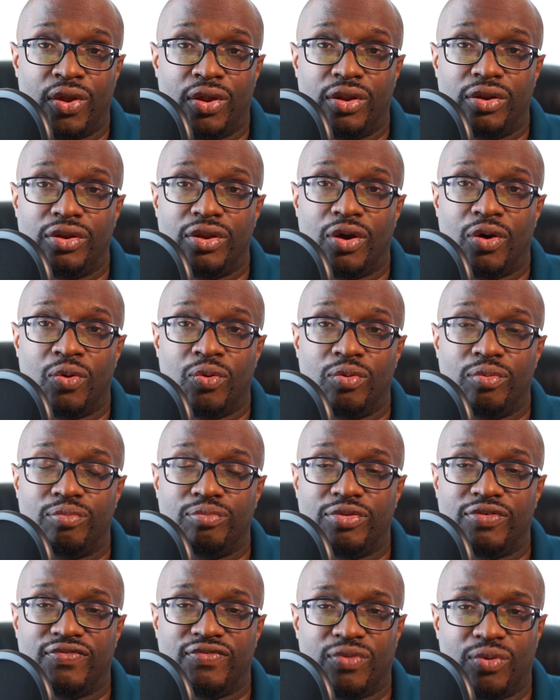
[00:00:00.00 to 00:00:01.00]
Now,
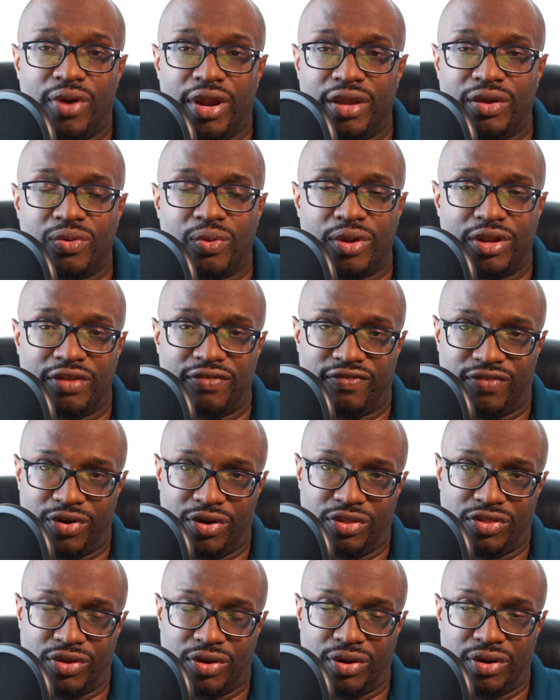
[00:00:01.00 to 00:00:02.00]
before I go any
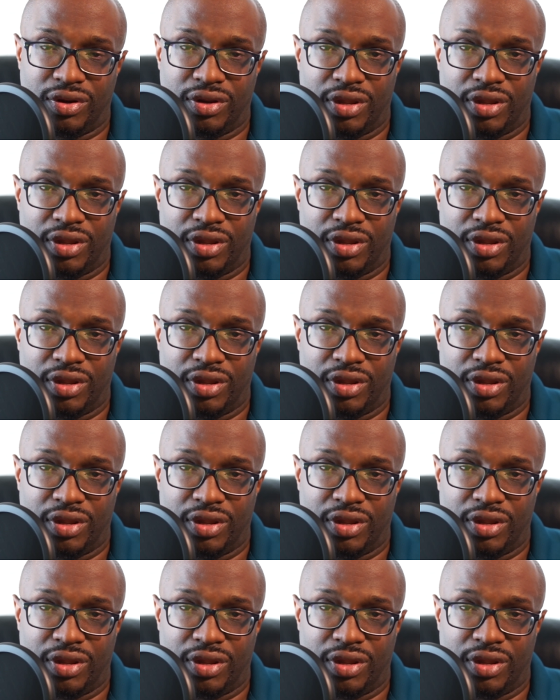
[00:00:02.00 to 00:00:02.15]
further,